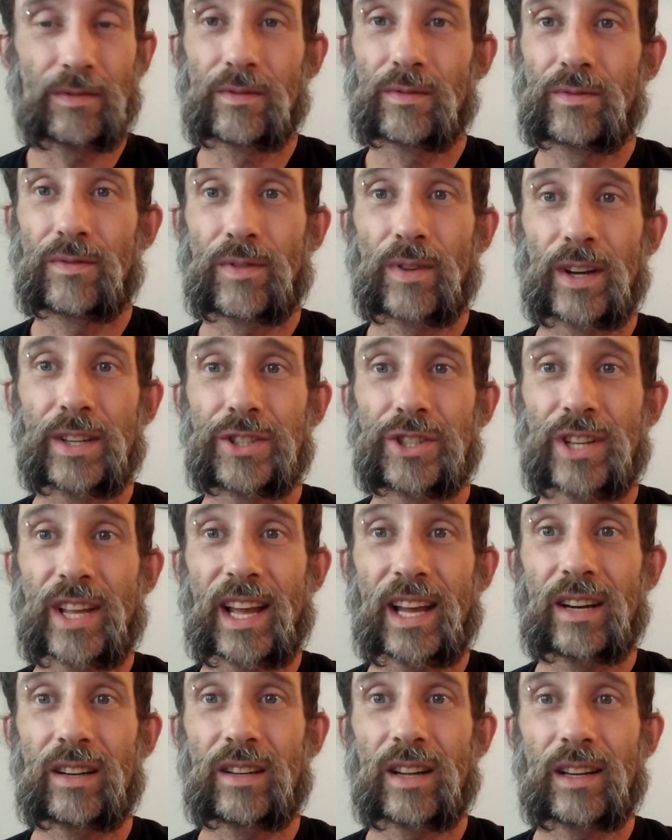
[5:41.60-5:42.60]
French
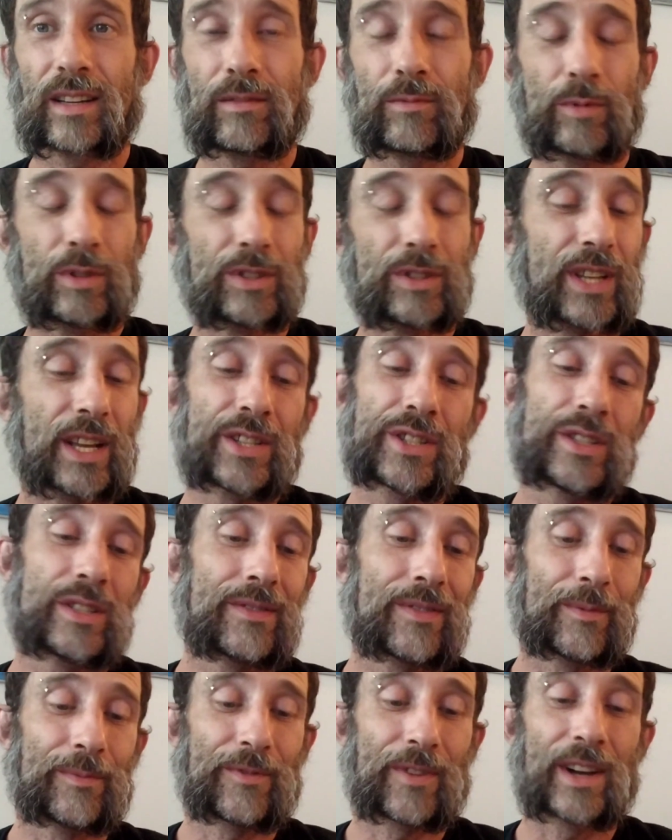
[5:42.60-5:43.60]
Canada? We'll say she's
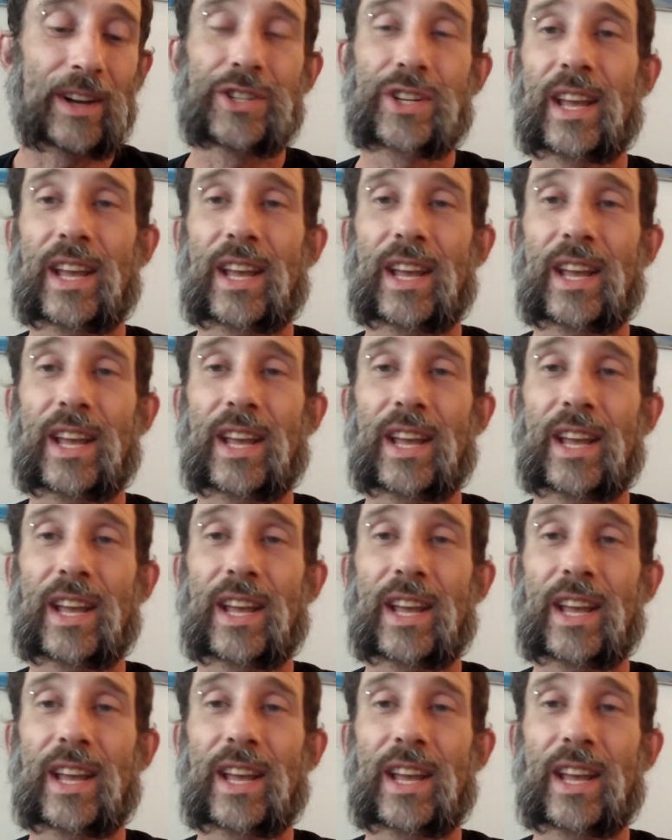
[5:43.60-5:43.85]
from French